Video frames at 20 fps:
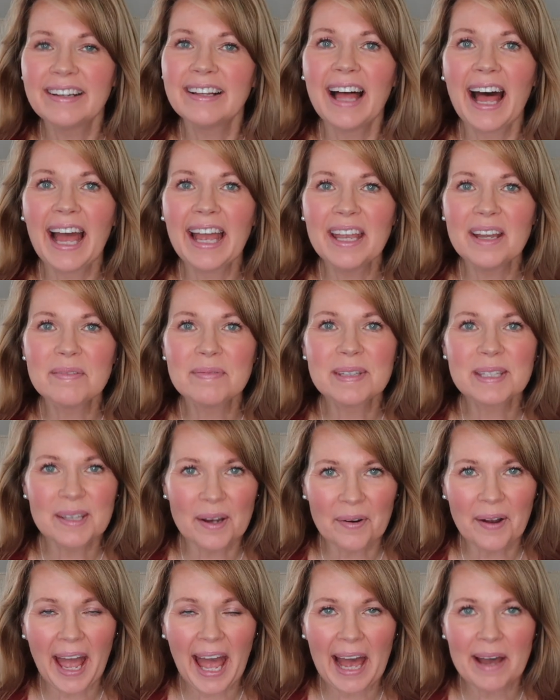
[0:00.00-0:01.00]
I am
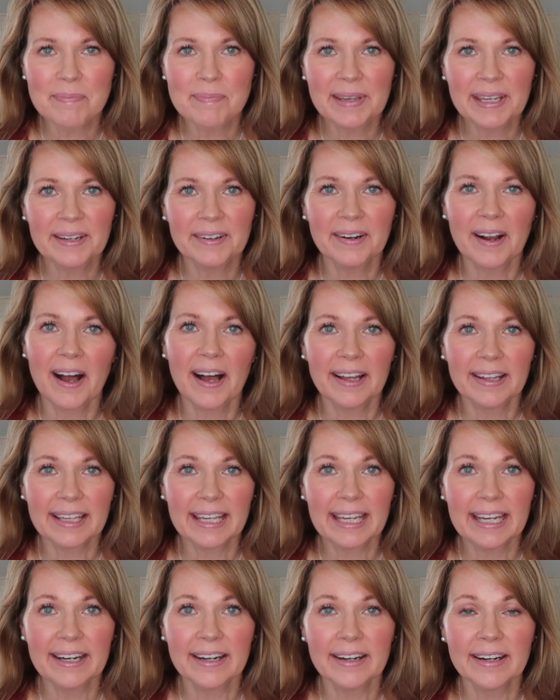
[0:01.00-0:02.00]
so happy you're all
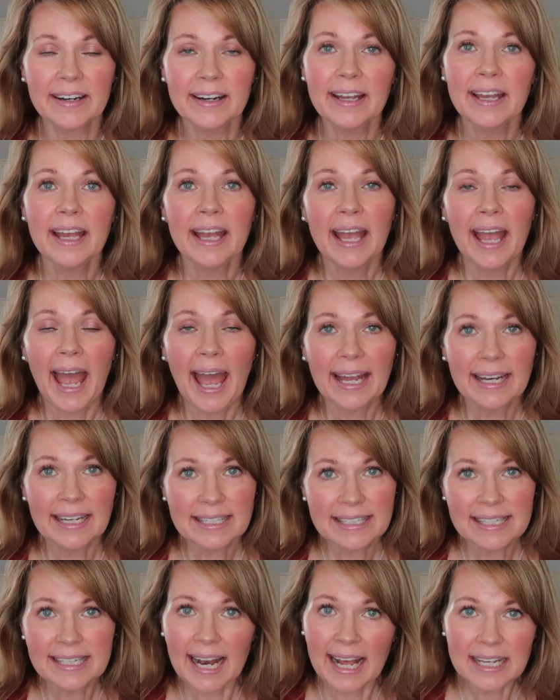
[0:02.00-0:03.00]
here. And
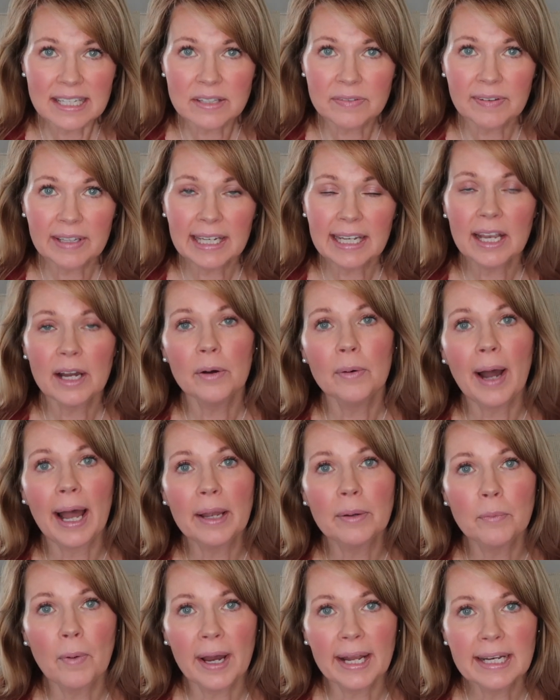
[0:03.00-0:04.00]
in today's video,
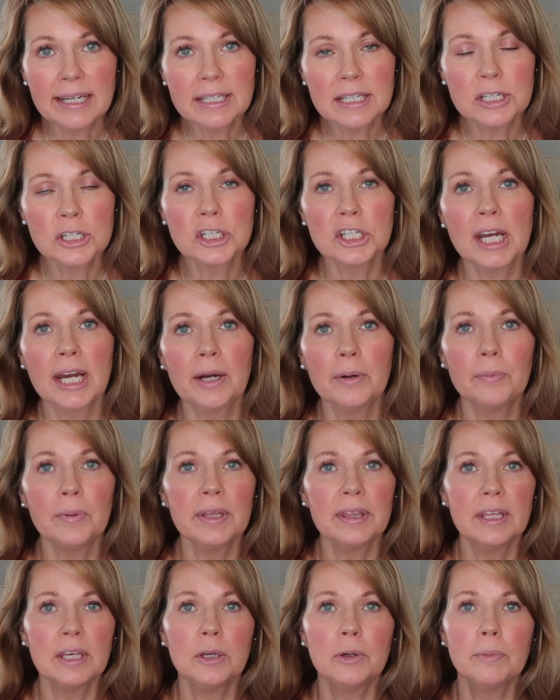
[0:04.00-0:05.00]
I wanted to share
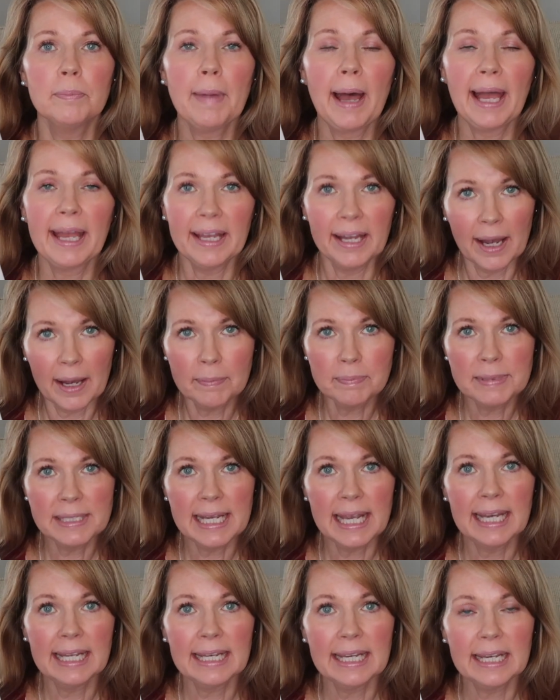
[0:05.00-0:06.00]
with you my
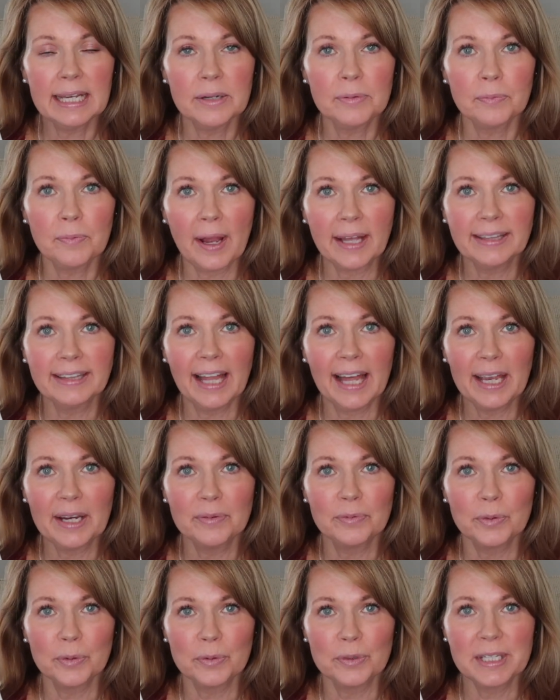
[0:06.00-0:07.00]
updated red
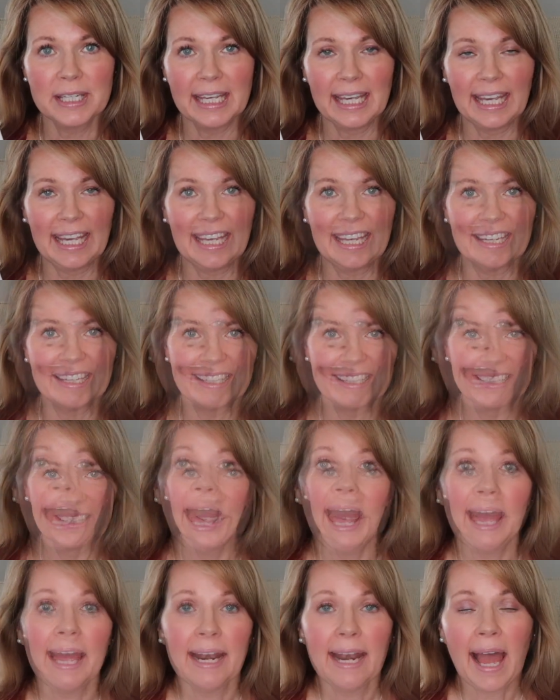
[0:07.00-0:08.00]
light routine.
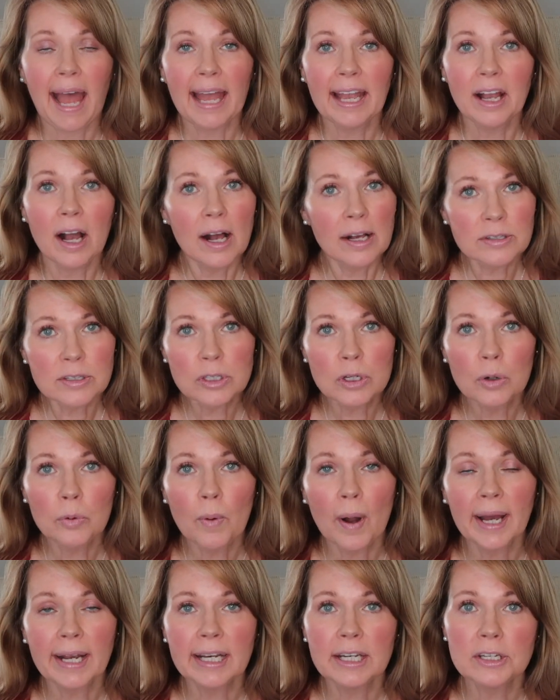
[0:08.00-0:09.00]
And I also
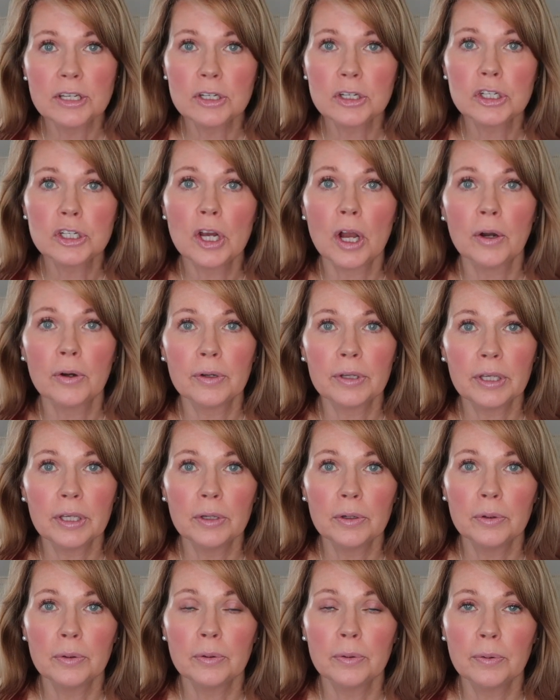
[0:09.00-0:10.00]
wanted to show
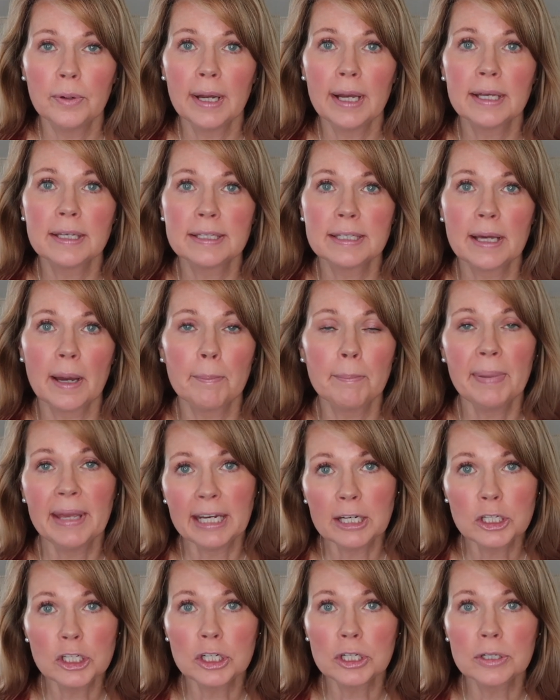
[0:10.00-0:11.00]
you some
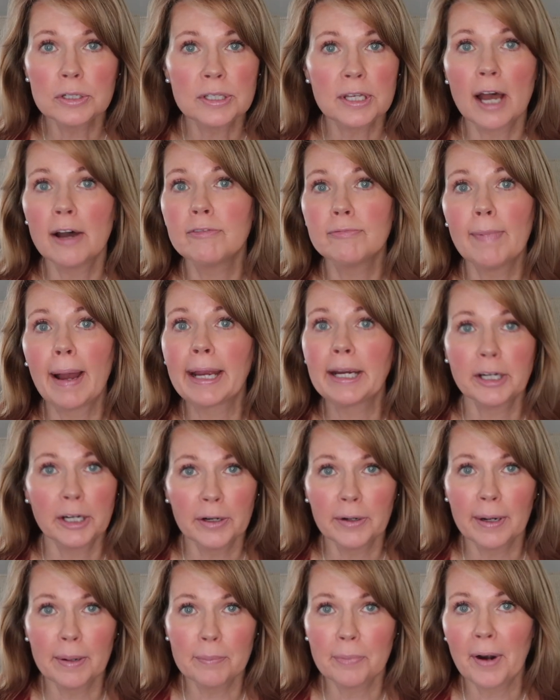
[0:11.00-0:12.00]
pictures of my
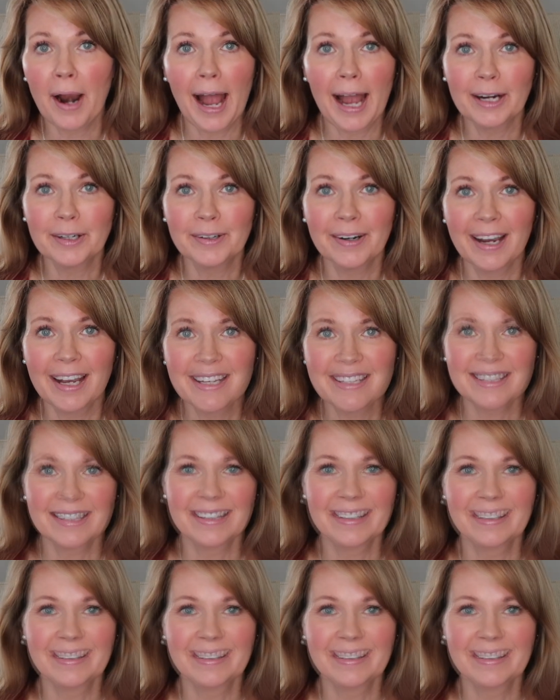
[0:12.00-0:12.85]
current progress.